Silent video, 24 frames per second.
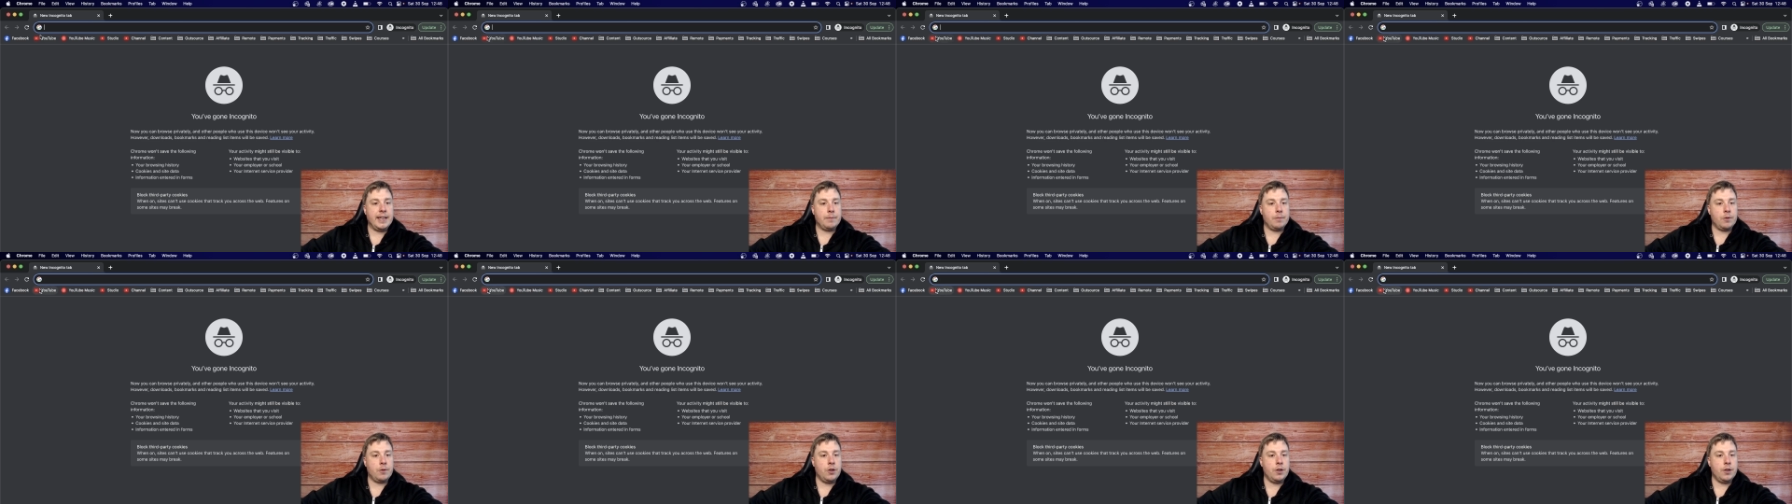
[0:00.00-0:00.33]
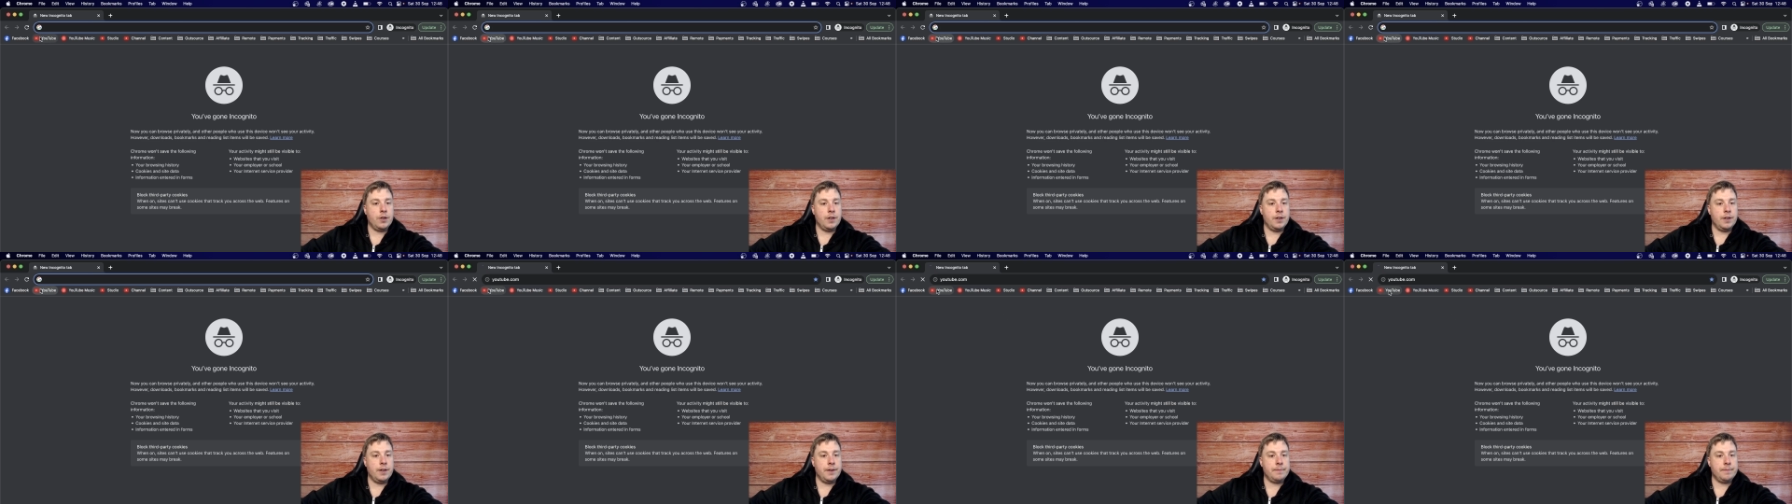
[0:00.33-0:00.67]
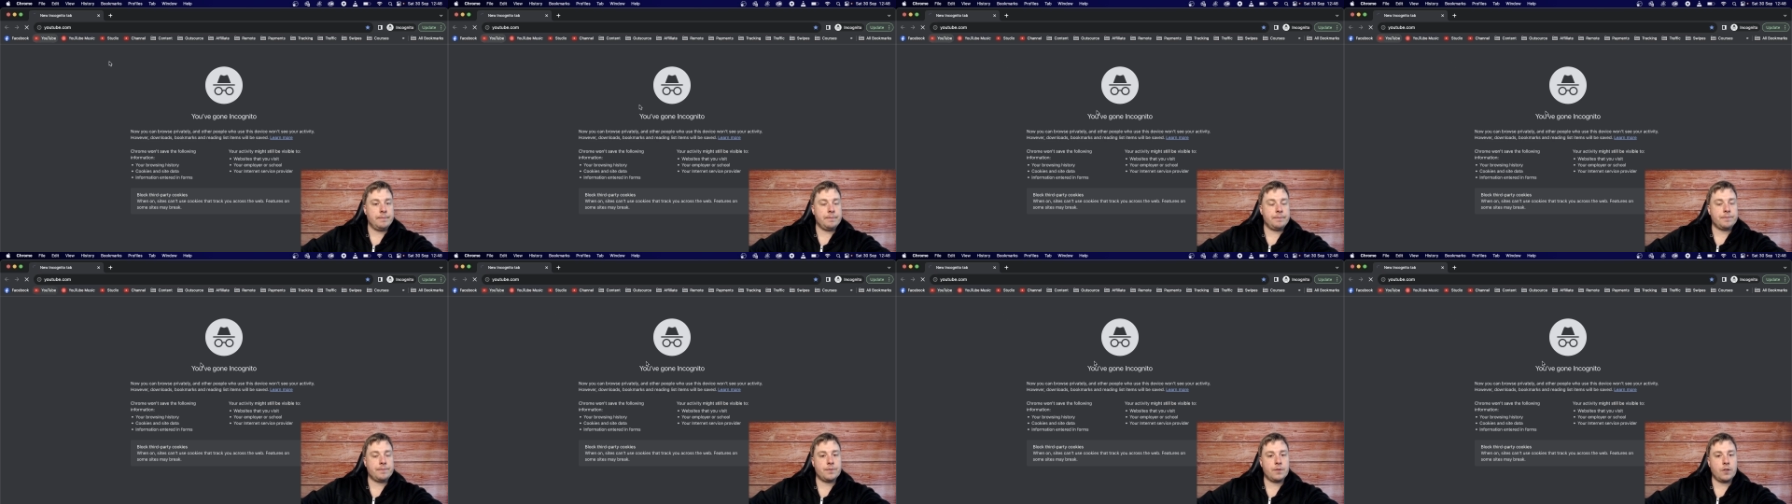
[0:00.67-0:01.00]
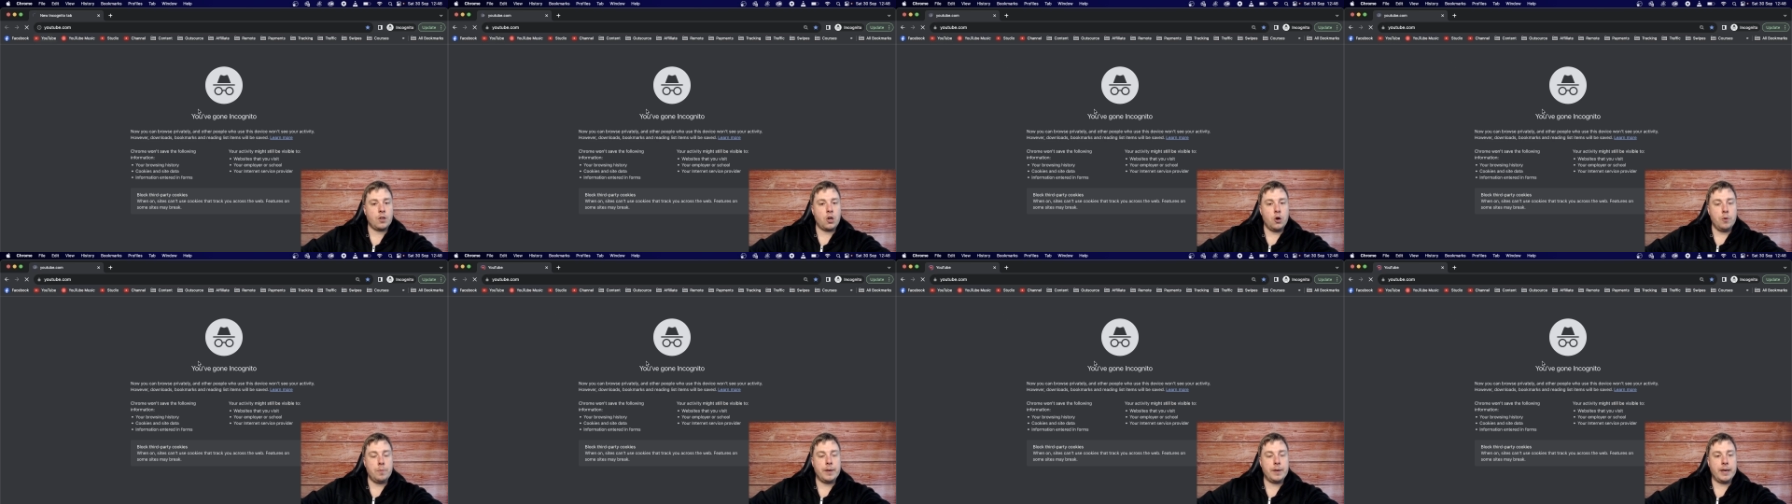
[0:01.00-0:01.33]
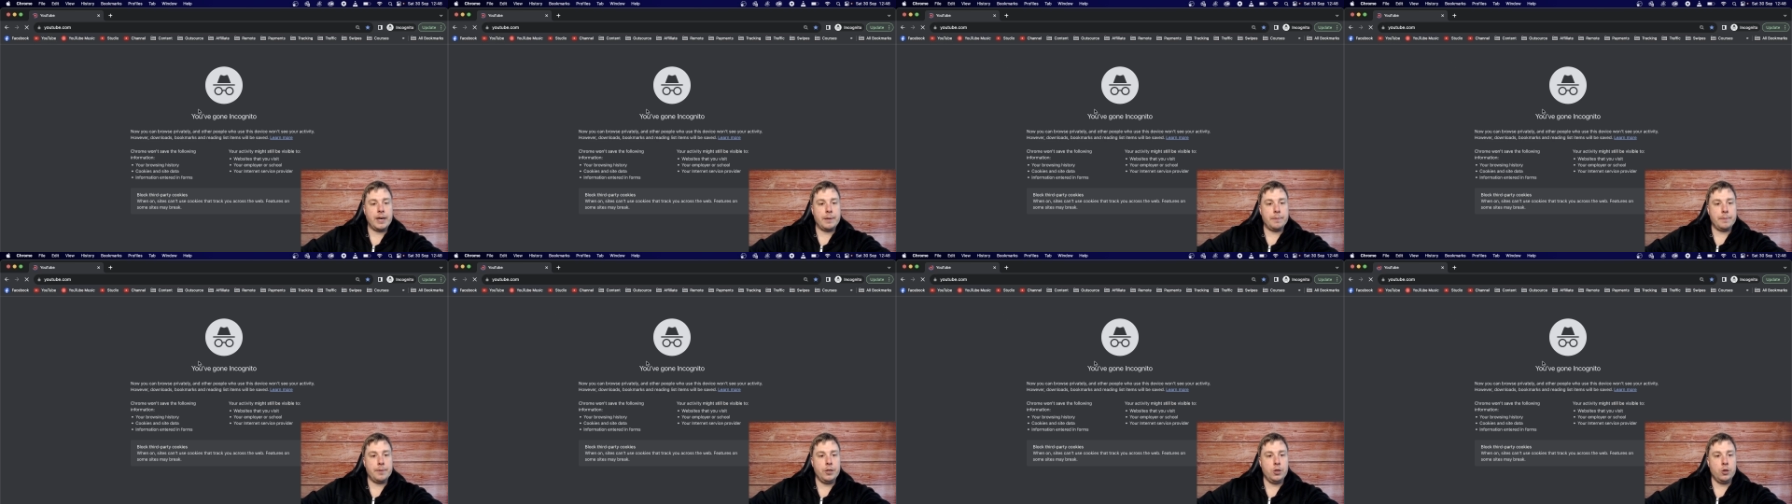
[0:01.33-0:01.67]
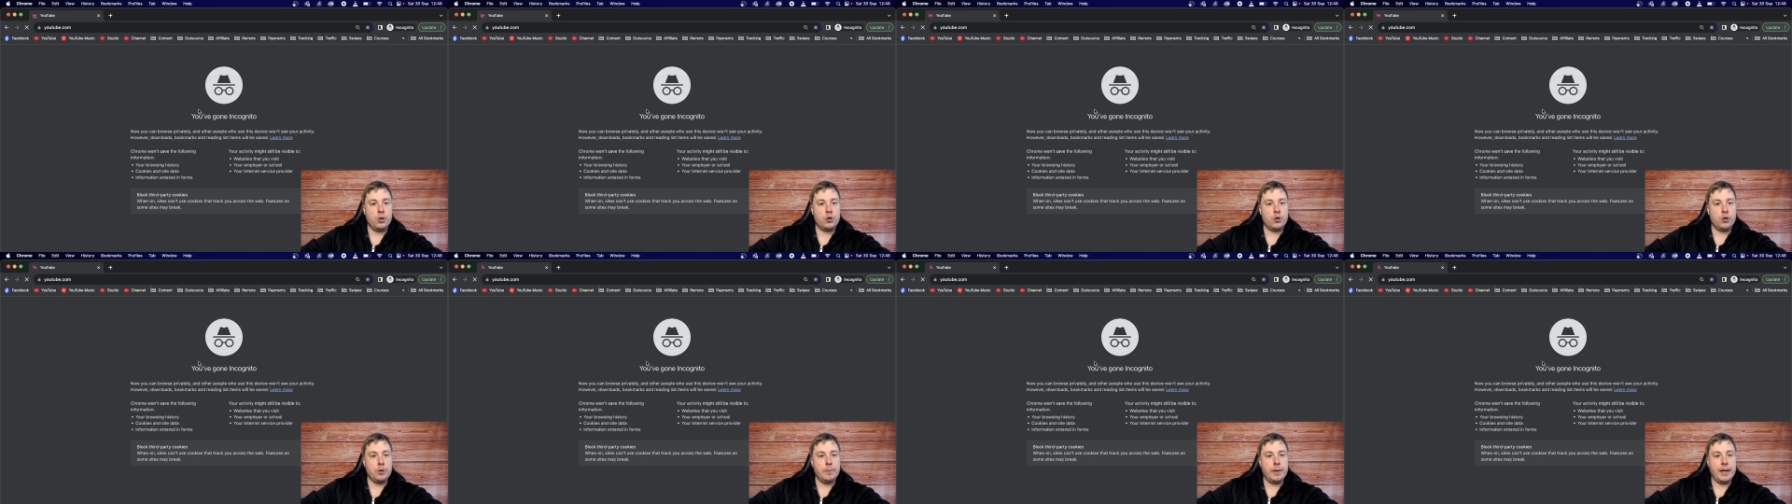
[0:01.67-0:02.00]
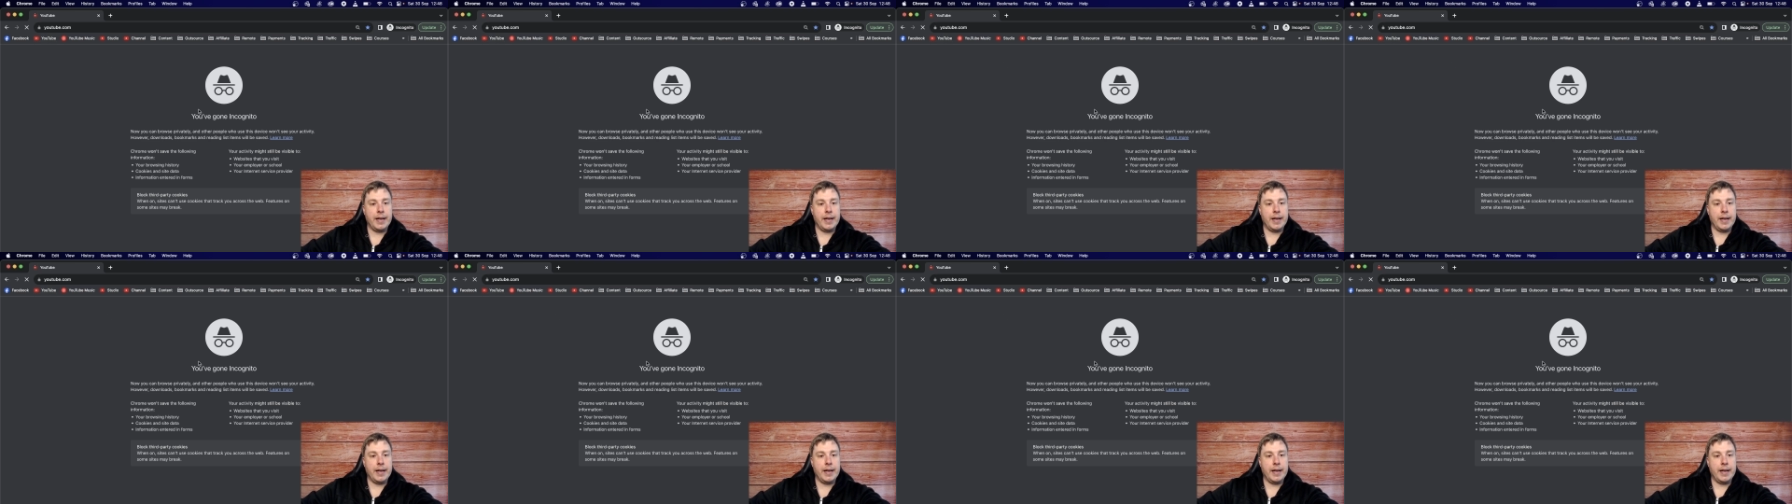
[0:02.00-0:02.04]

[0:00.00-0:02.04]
I'm gonna open up YouTube